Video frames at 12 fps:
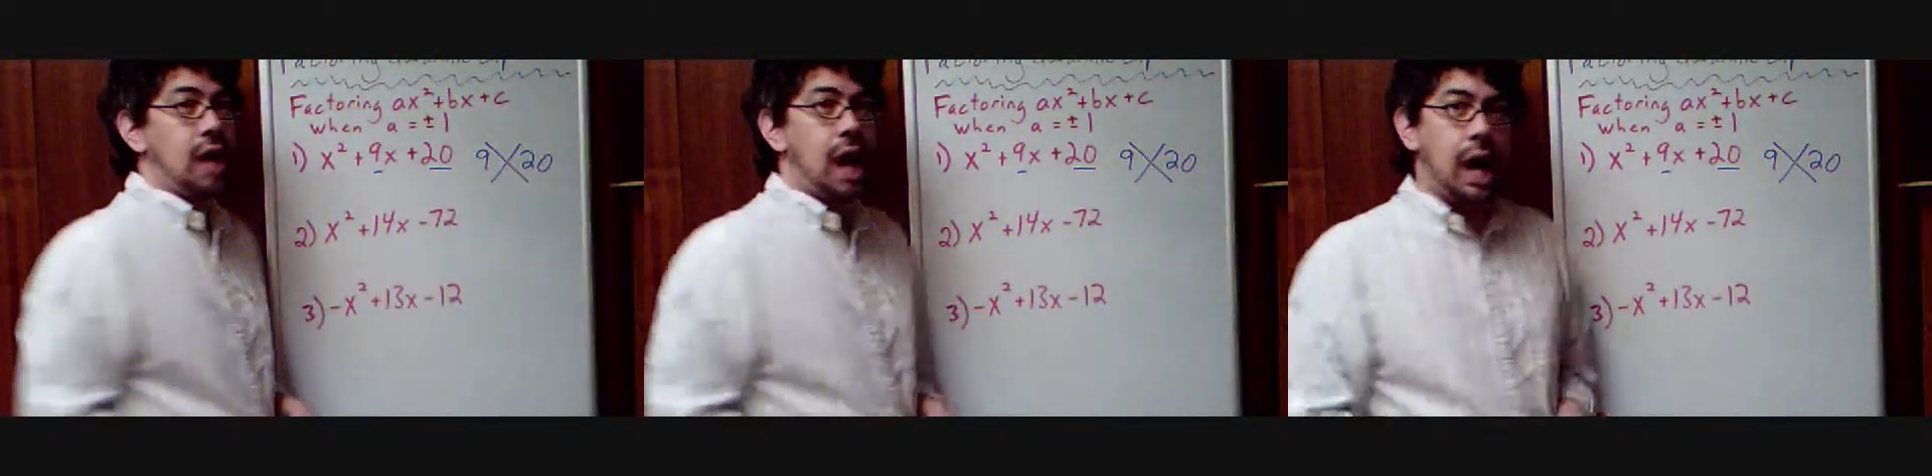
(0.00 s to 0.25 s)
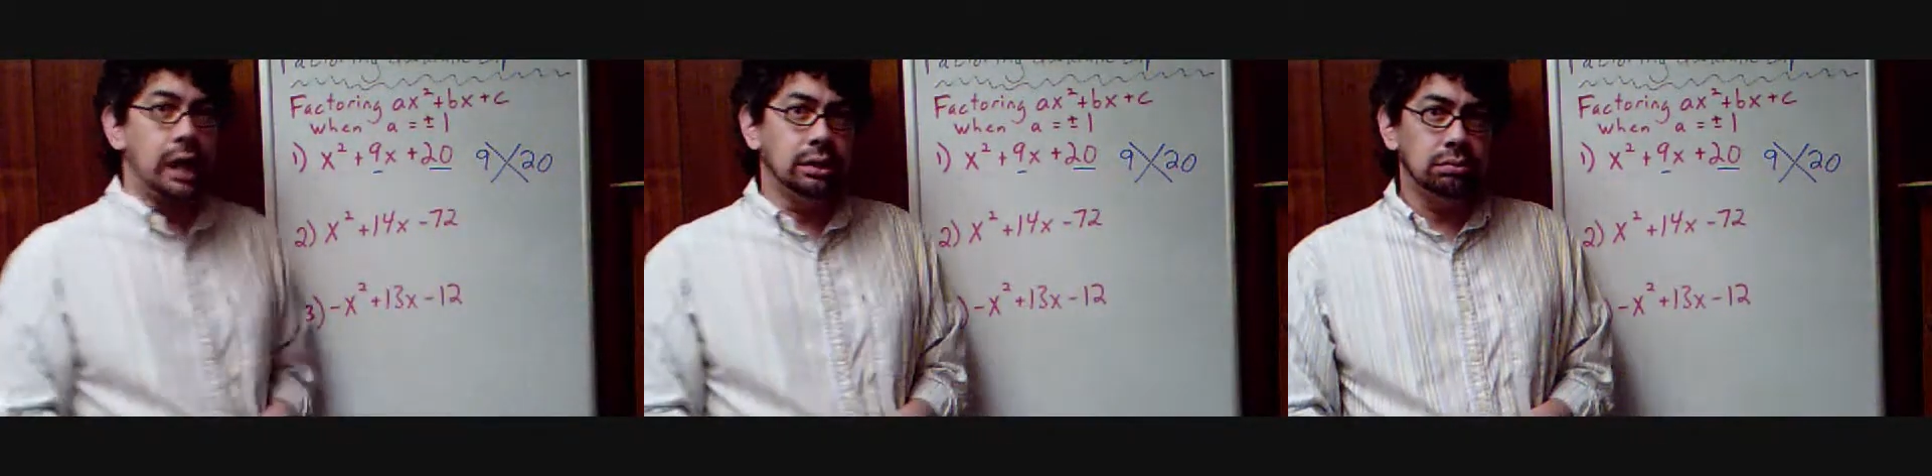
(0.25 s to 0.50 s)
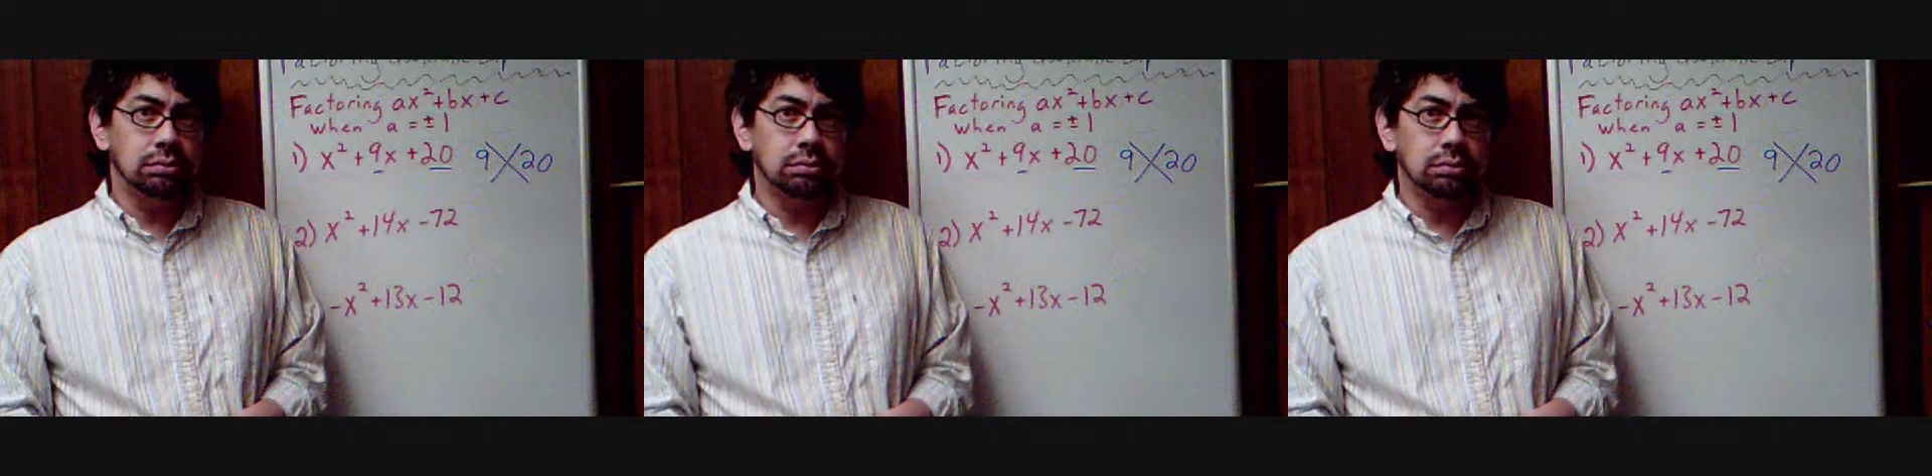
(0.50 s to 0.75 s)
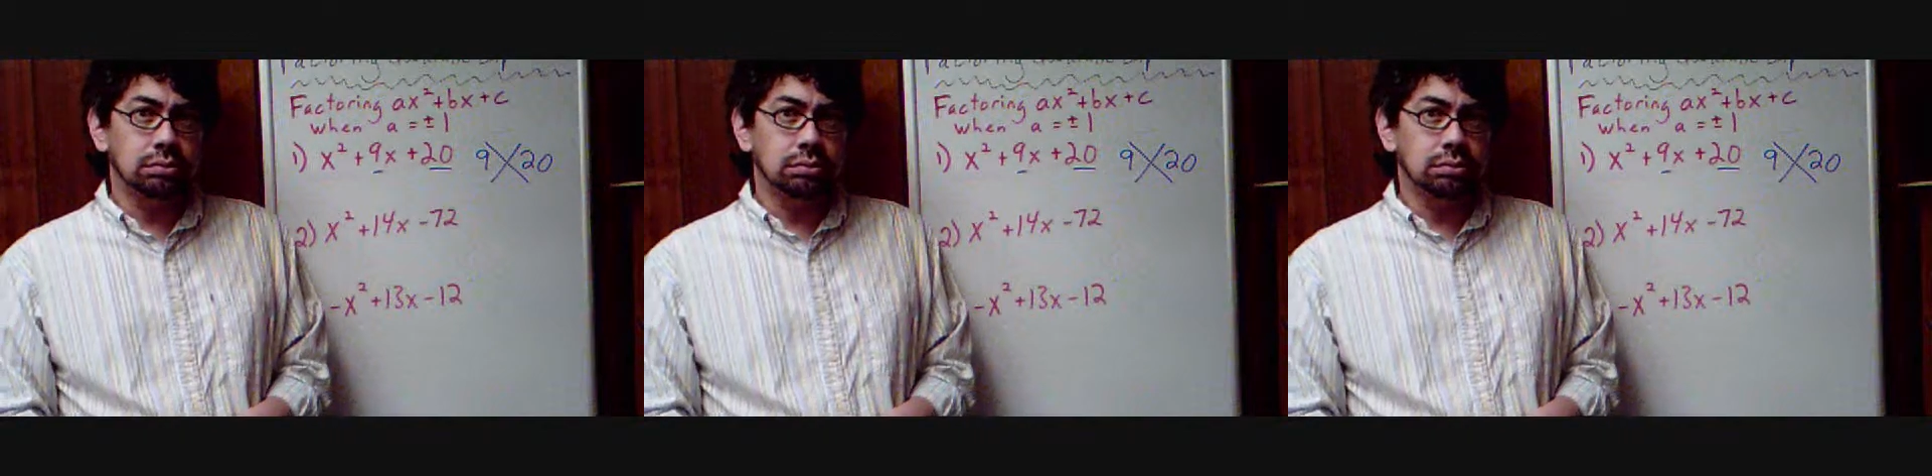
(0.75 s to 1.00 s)
9?
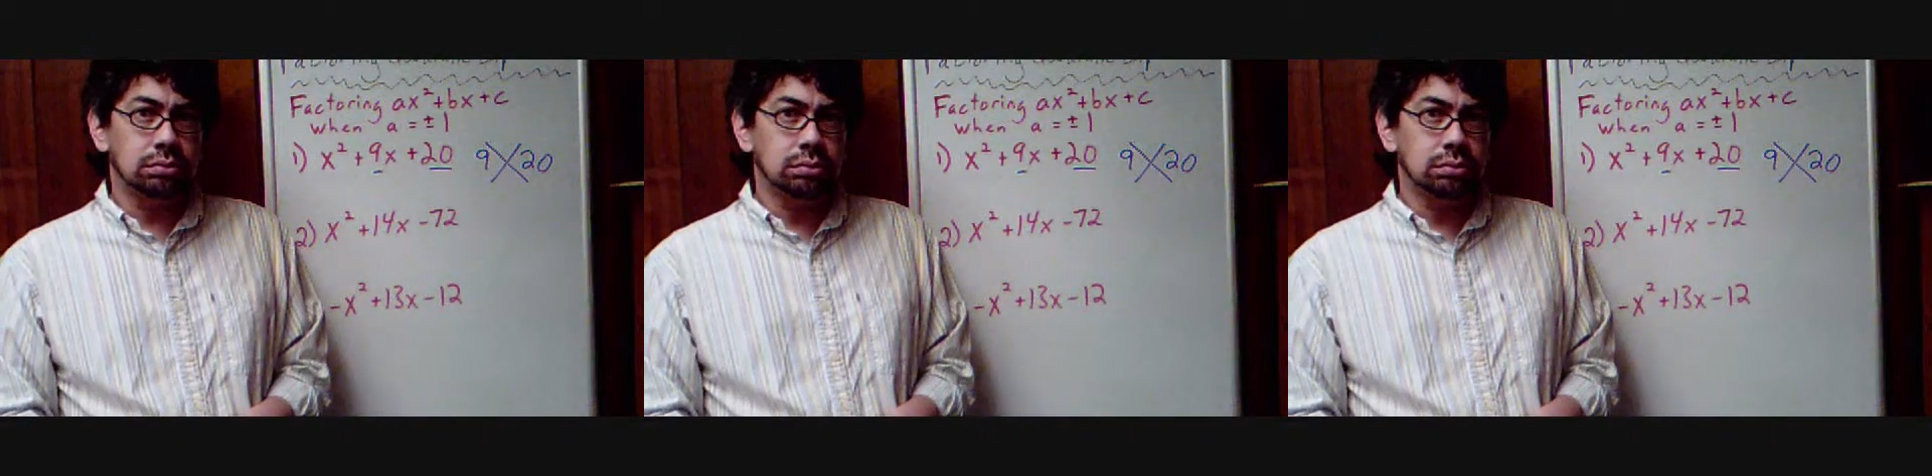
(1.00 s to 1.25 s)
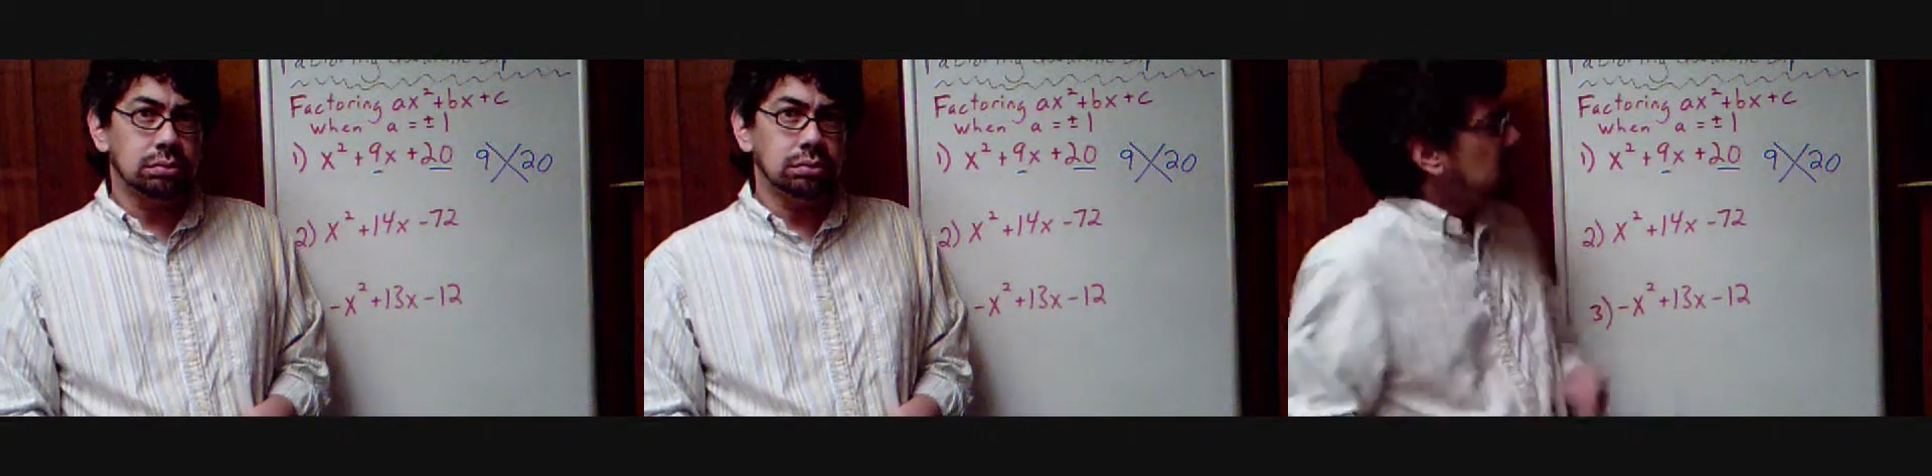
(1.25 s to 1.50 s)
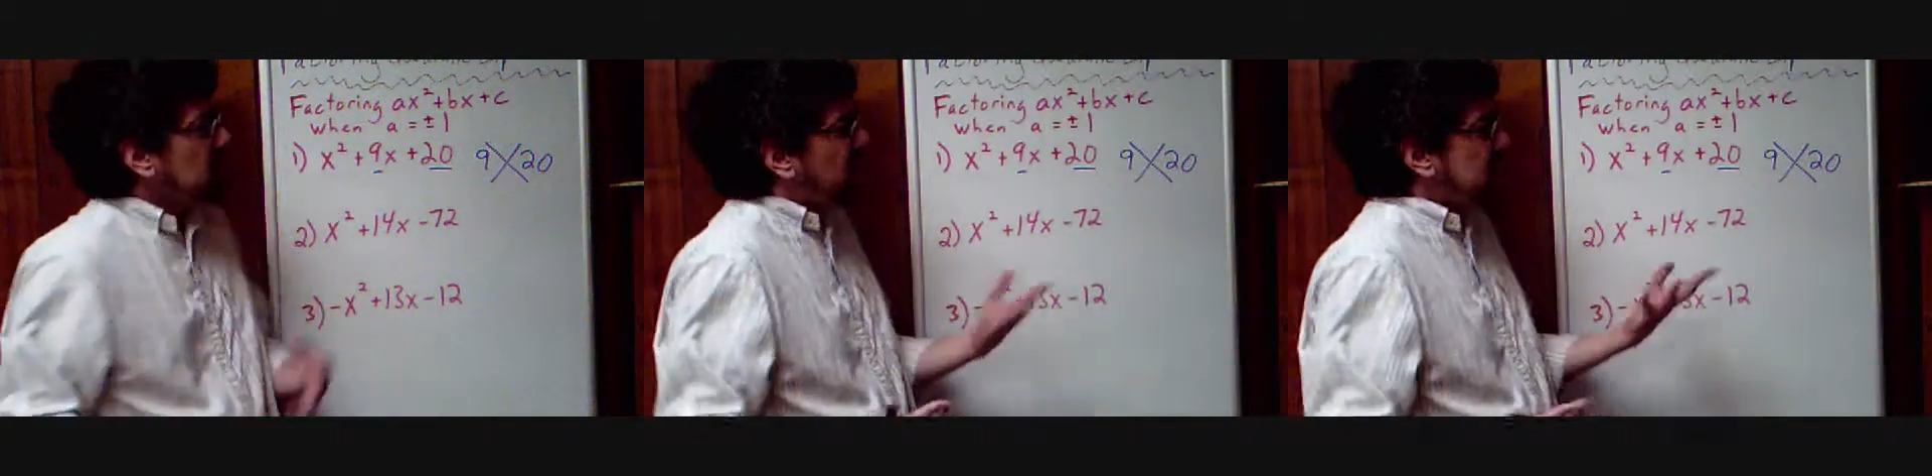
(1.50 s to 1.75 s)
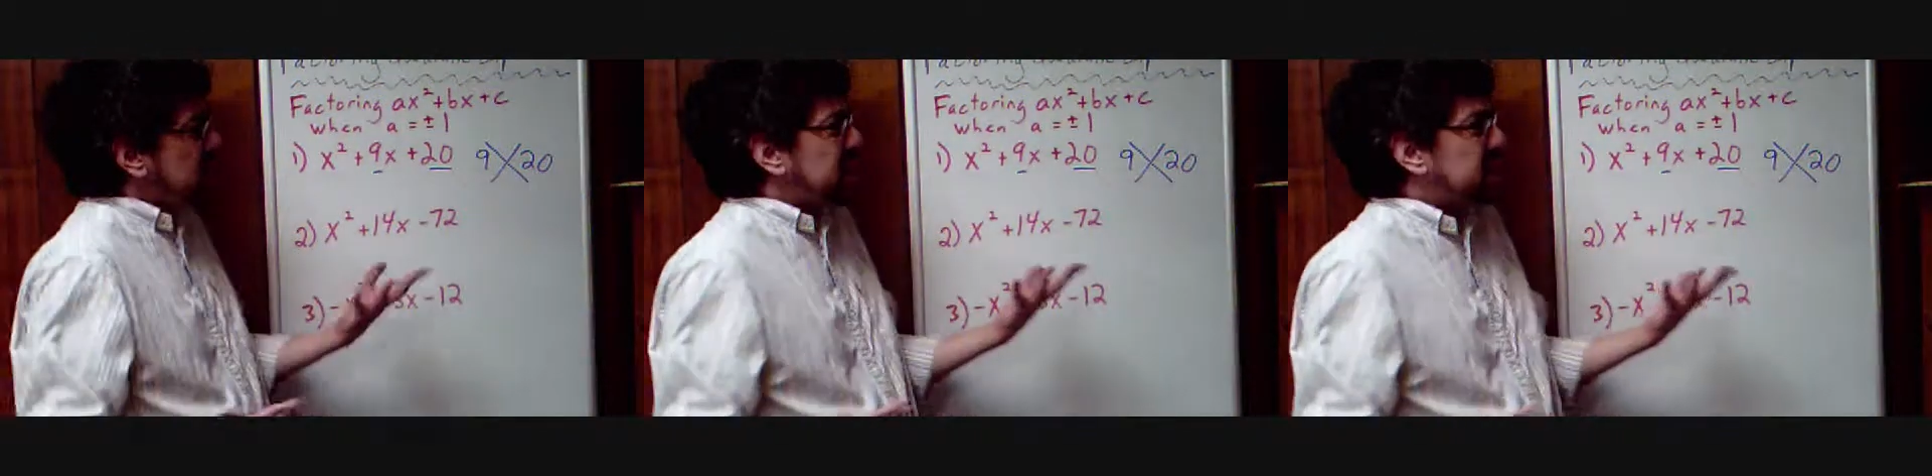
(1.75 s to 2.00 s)

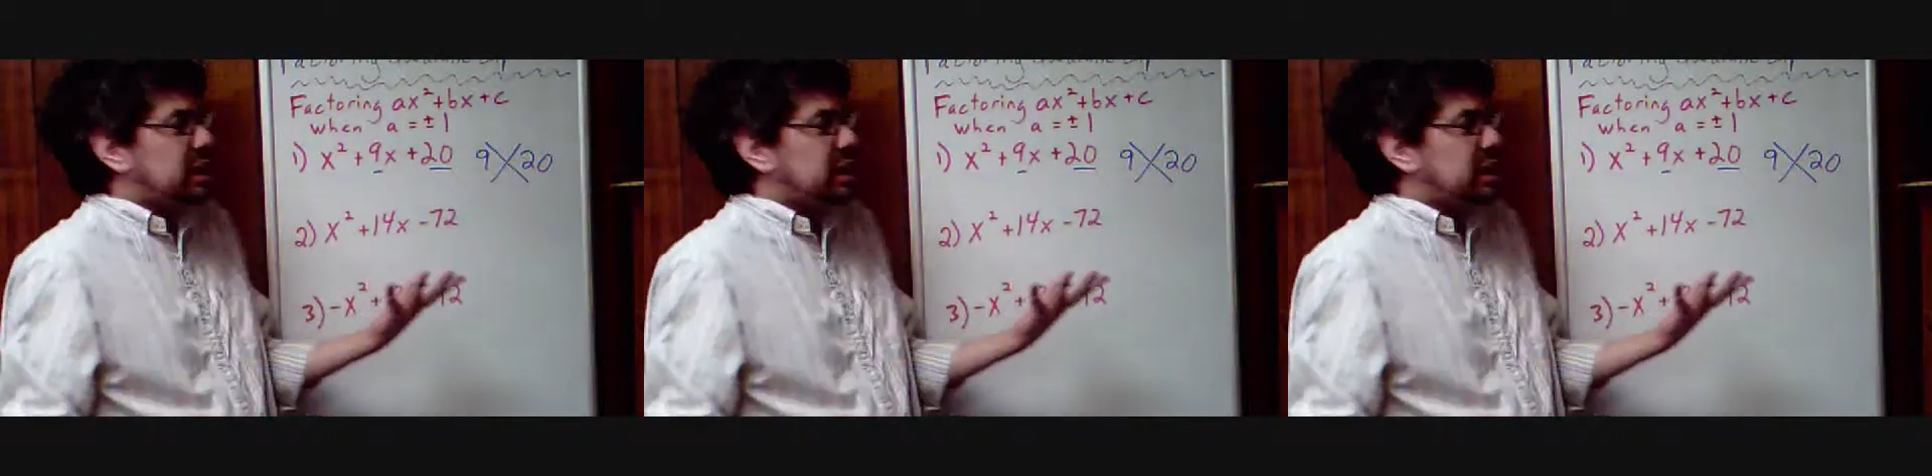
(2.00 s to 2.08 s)
I might